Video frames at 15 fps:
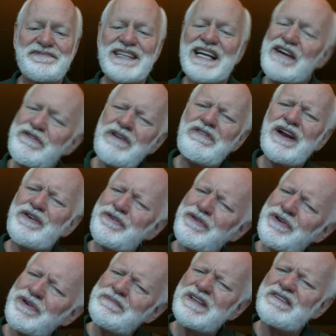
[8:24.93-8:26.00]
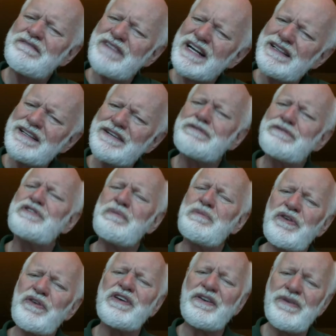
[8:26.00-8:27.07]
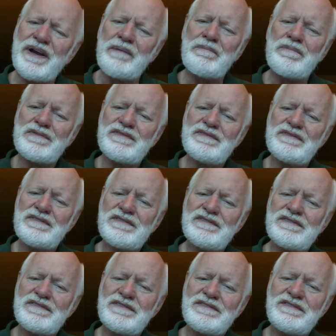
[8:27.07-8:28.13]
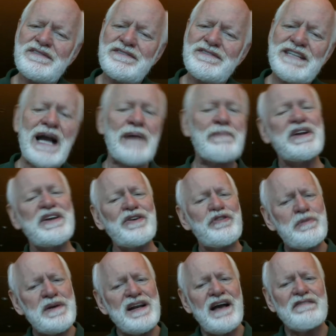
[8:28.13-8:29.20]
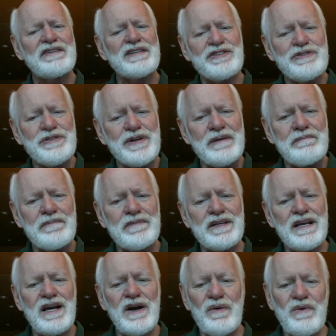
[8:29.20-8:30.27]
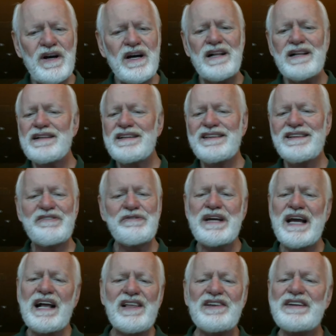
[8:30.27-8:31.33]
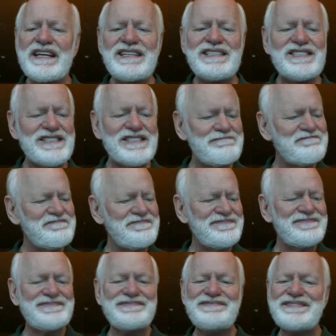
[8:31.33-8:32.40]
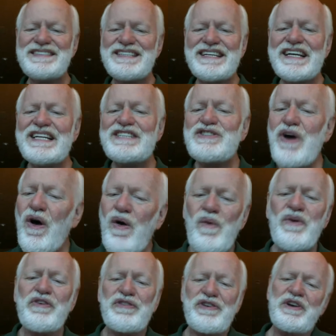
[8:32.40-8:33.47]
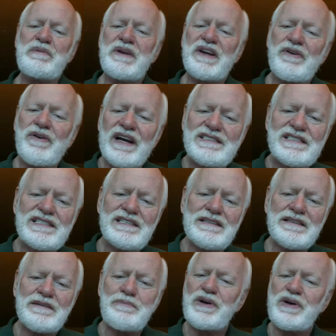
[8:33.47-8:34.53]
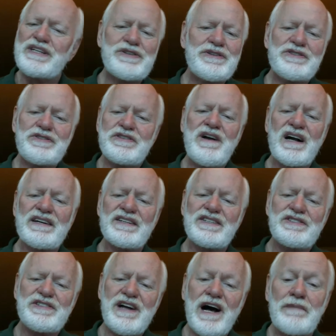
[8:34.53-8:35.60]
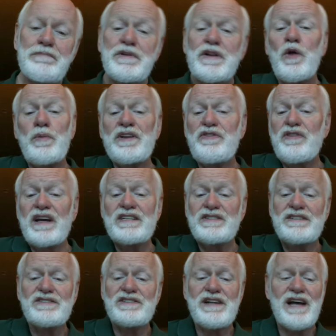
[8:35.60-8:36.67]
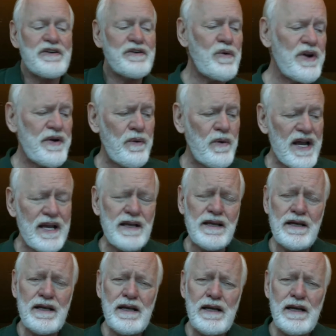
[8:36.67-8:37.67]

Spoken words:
Have you ever had a dream that vaguely resembles that dream? How many years have you been having this dream? Well, the reality is, it's always going to be crazy. The pressures are not going to stop. Globalization is not going away.